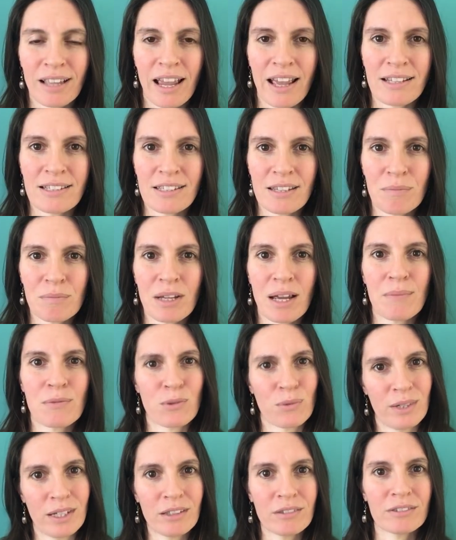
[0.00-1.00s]
And
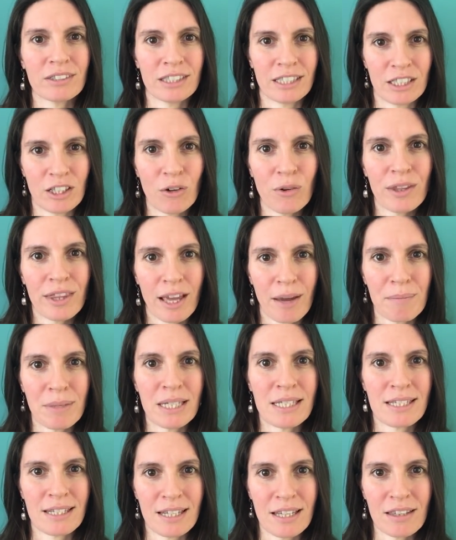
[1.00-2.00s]
sometimes we don't really know what that
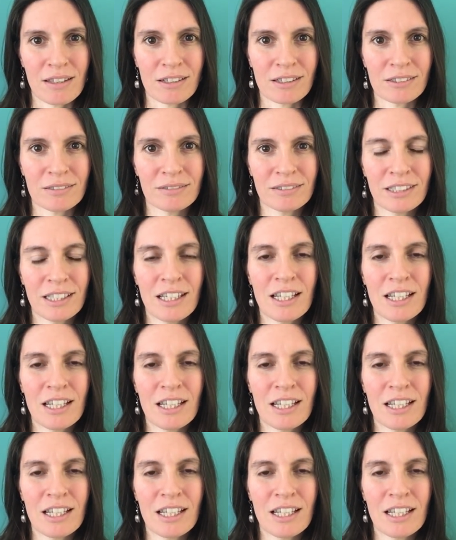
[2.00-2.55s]
means either.